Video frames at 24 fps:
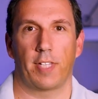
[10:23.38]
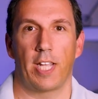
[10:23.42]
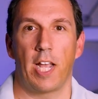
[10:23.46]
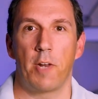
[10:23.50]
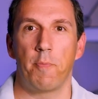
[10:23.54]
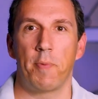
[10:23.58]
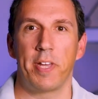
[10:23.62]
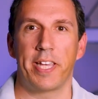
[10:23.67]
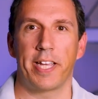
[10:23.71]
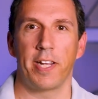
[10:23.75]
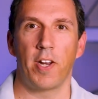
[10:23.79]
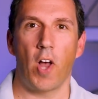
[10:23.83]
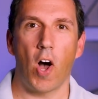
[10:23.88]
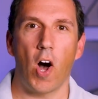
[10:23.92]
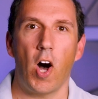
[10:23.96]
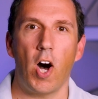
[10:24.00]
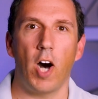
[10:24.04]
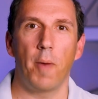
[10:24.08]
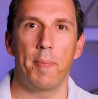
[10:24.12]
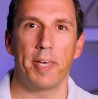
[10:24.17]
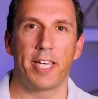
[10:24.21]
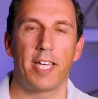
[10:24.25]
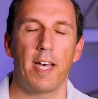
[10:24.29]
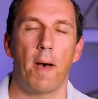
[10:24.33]
And we can
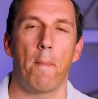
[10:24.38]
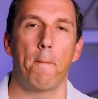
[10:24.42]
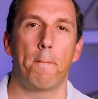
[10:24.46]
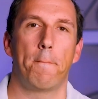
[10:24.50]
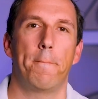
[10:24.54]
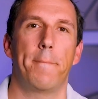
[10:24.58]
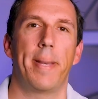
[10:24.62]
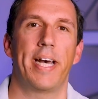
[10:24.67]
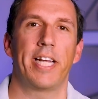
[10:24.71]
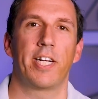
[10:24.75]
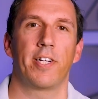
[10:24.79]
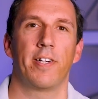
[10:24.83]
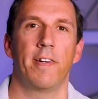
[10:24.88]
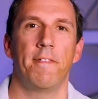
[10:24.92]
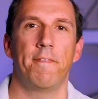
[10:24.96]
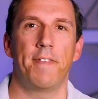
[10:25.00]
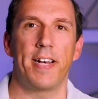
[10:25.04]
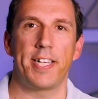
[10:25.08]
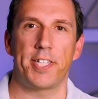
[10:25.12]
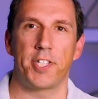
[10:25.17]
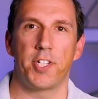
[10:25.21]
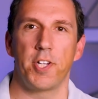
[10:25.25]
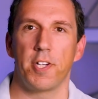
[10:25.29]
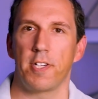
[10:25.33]
all become better
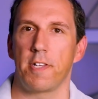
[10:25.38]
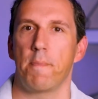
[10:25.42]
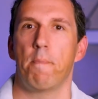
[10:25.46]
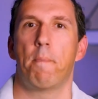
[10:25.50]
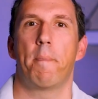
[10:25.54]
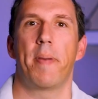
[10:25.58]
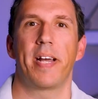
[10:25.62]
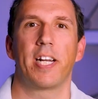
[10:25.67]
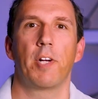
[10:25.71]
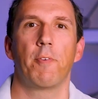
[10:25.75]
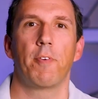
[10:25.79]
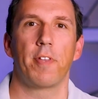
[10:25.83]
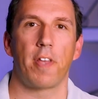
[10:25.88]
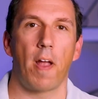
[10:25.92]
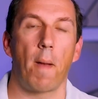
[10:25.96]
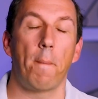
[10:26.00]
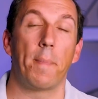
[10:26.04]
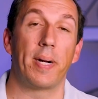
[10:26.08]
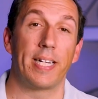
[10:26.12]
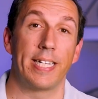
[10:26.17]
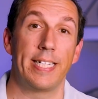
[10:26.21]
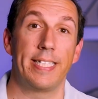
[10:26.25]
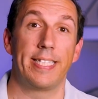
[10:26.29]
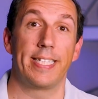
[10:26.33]
investors and better with our
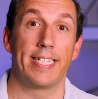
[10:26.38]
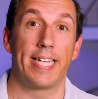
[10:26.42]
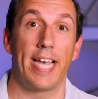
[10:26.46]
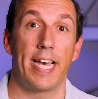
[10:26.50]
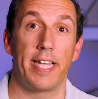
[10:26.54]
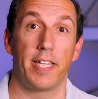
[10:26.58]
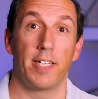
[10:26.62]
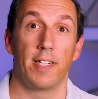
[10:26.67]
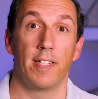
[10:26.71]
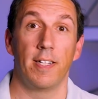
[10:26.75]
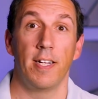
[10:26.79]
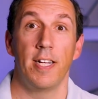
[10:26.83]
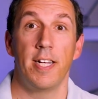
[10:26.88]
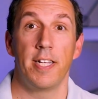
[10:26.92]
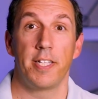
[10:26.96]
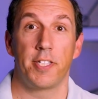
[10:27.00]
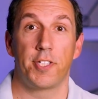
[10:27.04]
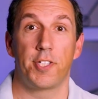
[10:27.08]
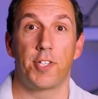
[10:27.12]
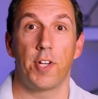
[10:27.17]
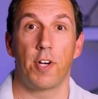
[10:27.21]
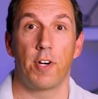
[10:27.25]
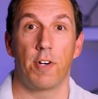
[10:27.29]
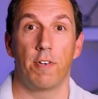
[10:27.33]
money together.
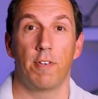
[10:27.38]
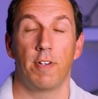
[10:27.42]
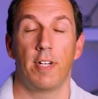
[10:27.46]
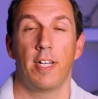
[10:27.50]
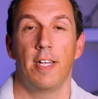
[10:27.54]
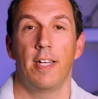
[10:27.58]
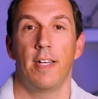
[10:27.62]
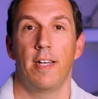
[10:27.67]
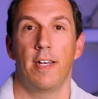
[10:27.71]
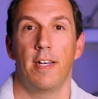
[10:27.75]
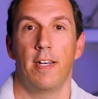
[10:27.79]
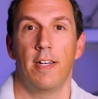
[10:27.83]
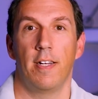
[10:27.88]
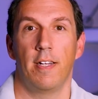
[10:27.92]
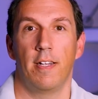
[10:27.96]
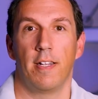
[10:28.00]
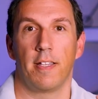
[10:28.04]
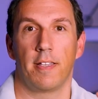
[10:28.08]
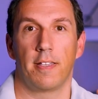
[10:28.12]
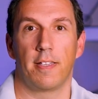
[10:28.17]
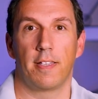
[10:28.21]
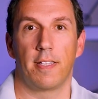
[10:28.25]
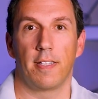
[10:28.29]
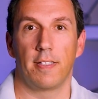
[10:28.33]
So
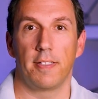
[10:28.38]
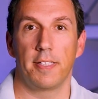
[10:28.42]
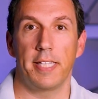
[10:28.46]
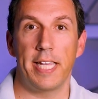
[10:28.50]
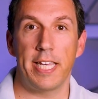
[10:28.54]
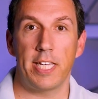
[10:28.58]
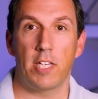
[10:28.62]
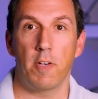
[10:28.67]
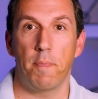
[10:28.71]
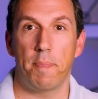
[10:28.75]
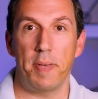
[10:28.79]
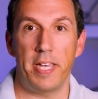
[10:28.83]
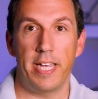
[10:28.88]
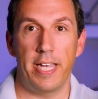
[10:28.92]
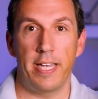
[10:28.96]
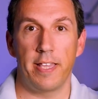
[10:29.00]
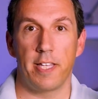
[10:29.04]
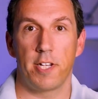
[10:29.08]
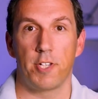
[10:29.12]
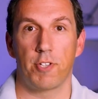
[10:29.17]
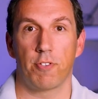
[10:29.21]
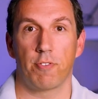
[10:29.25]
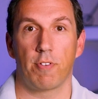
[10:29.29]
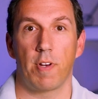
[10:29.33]
the link will be in
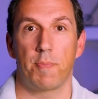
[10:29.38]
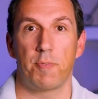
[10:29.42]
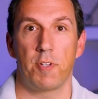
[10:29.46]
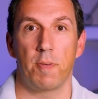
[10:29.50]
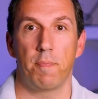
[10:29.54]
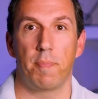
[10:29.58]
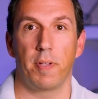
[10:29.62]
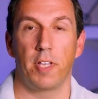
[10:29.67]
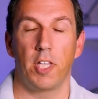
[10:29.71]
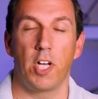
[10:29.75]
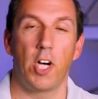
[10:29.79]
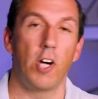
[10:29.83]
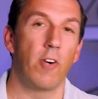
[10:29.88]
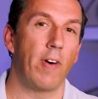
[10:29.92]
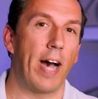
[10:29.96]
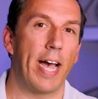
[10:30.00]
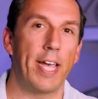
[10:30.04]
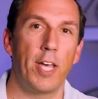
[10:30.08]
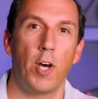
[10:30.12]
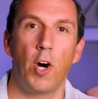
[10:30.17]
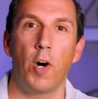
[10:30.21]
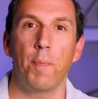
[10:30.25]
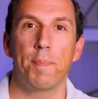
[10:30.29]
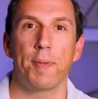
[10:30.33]
the description below.
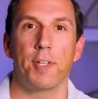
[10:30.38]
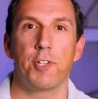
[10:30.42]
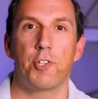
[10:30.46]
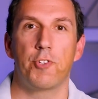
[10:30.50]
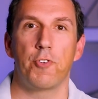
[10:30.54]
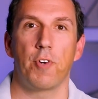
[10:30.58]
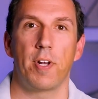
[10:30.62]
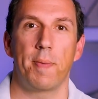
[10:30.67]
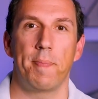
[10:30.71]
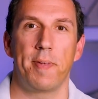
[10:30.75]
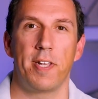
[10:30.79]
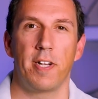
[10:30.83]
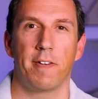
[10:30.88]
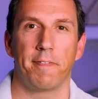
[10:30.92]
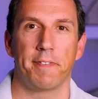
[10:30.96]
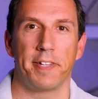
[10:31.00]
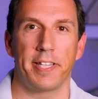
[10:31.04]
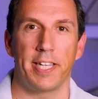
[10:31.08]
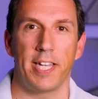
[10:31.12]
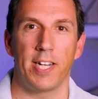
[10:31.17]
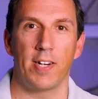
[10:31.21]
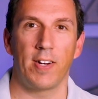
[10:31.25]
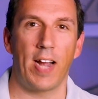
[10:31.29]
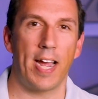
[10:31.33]
I hope you'll join me over
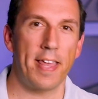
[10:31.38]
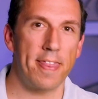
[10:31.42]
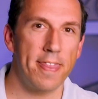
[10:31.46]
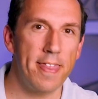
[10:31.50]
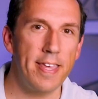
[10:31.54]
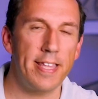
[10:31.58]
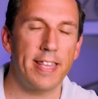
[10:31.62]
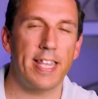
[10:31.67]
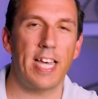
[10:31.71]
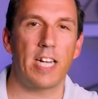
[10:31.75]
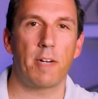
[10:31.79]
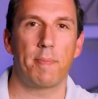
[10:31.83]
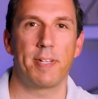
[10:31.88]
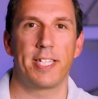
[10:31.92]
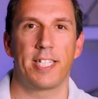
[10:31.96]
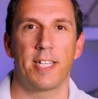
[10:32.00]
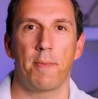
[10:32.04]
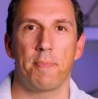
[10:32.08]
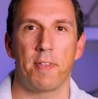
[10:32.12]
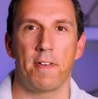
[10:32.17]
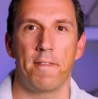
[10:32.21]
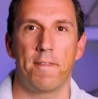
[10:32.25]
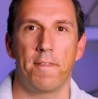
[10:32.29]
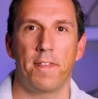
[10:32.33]
there. I think that'll be
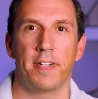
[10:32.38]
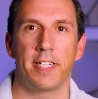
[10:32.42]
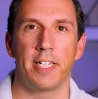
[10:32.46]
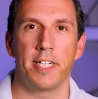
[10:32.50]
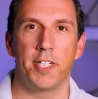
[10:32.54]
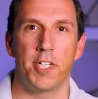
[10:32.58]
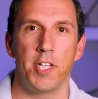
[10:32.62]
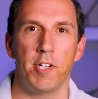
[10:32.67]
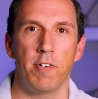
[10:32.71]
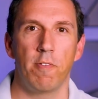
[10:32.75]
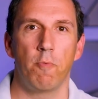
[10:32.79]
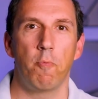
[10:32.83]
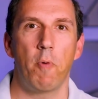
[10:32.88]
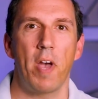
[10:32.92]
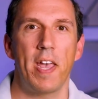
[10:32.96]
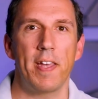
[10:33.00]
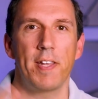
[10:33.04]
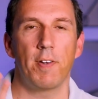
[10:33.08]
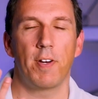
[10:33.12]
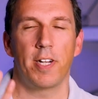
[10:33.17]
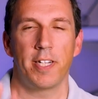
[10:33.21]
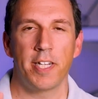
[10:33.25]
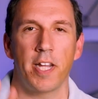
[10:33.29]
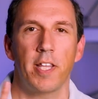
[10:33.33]
something fun to do.
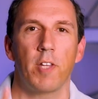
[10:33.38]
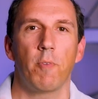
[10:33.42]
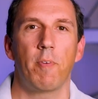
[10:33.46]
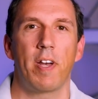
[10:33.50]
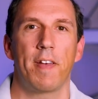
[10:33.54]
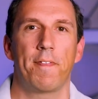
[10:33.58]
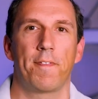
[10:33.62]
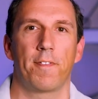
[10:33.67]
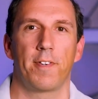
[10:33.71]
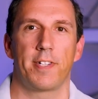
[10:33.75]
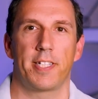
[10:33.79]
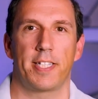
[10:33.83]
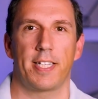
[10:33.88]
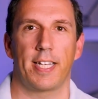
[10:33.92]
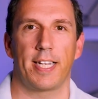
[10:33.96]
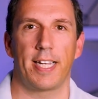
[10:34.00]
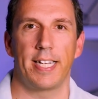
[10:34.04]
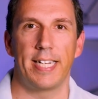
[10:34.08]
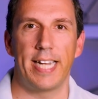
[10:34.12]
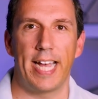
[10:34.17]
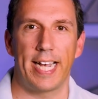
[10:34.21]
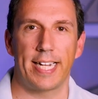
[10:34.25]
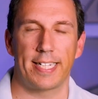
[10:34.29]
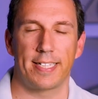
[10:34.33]
Another way for us to
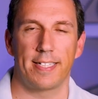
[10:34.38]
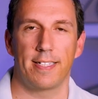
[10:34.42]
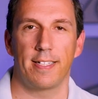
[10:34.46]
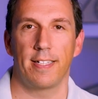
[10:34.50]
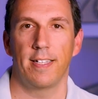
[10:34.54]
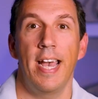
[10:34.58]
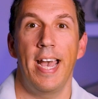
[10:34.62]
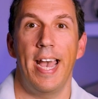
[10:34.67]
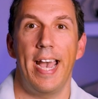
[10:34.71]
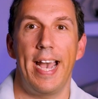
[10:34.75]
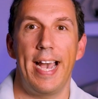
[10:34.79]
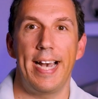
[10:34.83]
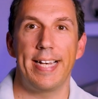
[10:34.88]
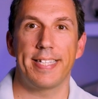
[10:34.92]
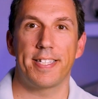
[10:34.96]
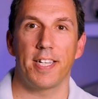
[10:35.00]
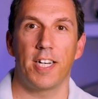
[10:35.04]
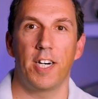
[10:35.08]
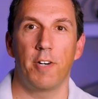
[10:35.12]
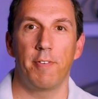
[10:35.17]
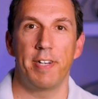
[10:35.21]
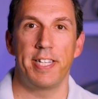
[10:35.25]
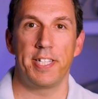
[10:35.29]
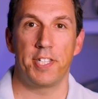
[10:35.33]
connect. As
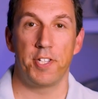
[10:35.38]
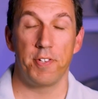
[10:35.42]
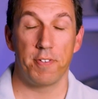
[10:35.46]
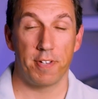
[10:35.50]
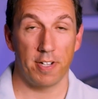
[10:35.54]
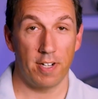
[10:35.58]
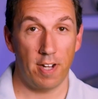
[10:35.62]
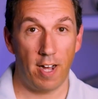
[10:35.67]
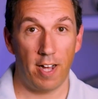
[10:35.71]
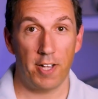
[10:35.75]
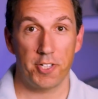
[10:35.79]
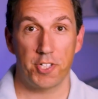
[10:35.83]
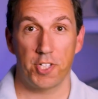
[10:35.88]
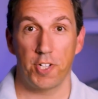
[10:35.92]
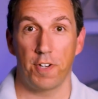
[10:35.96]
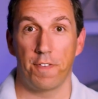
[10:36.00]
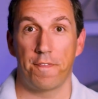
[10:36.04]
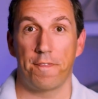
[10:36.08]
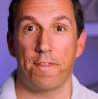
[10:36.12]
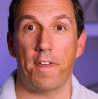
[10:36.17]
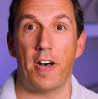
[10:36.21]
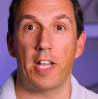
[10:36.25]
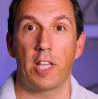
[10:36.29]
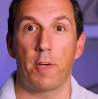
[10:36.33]
always, you can also
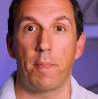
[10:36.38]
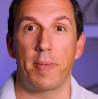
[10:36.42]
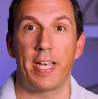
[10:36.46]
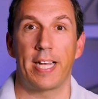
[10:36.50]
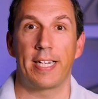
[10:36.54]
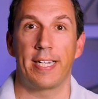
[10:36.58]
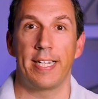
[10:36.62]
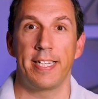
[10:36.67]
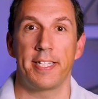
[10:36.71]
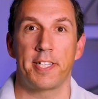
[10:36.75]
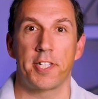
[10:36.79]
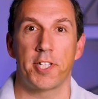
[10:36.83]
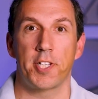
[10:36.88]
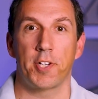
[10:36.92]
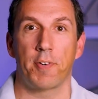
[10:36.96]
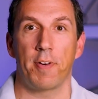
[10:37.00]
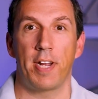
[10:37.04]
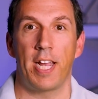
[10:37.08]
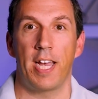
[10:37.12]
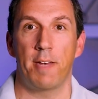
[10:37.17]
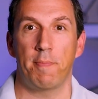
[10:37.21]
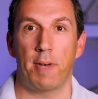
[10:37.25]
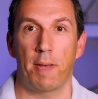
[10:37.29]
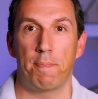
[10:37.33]
follow me on
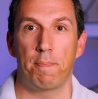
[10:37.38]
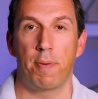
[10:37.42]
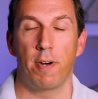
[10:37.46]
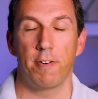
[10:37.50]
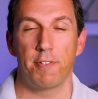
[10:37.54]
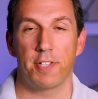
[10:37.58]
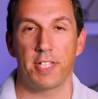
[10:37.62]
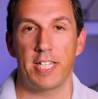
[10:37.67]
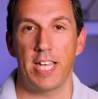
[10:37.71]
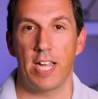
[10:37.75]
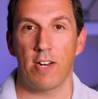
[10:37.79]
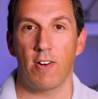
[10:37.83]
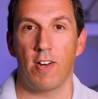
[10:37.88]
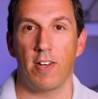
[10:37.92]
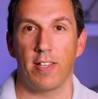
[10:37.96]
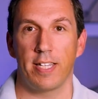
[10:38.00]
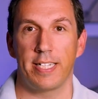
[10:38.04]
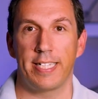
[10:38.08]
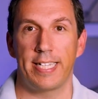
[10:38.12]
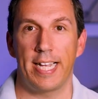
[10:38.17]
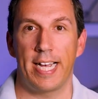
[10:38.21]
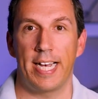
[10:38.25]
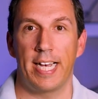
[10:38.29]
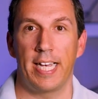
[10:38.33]
Instagram. I post there all
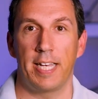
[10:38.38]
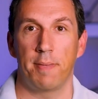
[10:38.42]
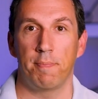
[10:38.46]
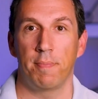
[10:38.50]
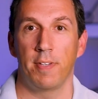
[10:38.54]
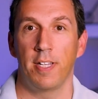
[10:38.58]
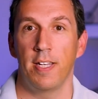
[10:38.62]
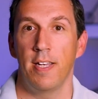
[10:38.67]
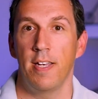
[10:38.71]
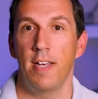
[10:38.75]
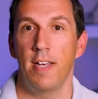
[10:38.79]
the time.